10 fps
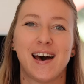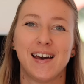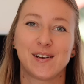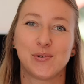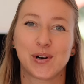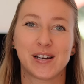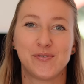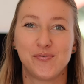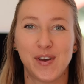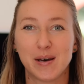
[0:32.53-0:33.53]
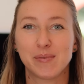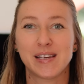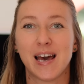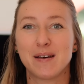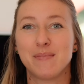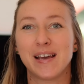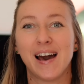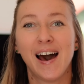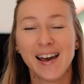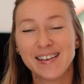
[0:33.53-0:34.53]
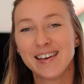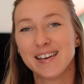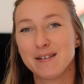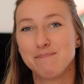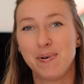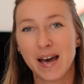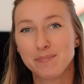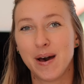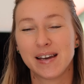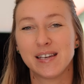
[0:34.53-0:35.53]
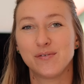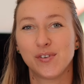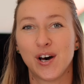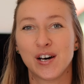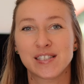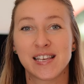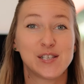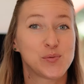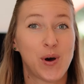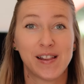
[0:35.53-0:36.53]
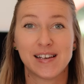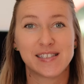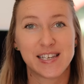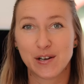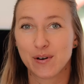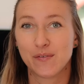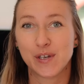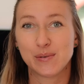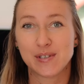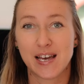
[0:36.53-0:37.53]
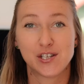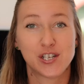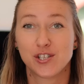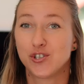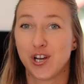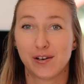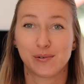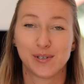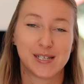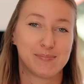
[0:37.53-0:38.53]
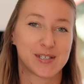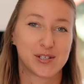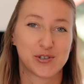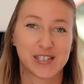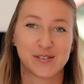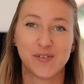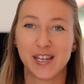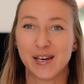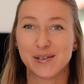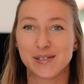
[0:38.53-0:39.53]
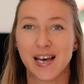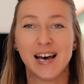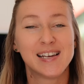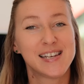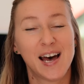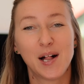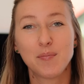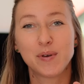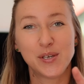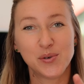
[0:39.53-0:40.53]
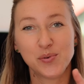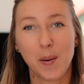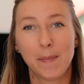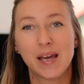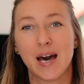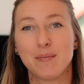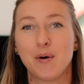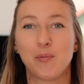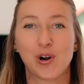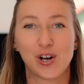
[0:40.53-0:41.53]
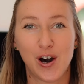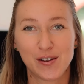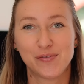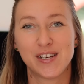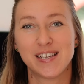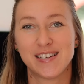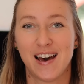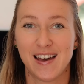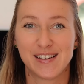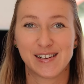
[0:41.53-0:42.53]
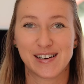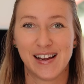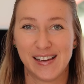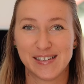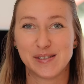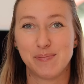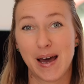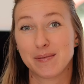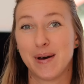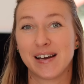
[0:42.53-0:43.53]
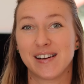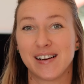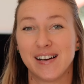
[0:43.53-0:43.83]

Hike Oregon family. I make hiking and backpacking vlogs as well as gear reviews and just general tips and tricks videos to help you become a more confident hiker and backpacker.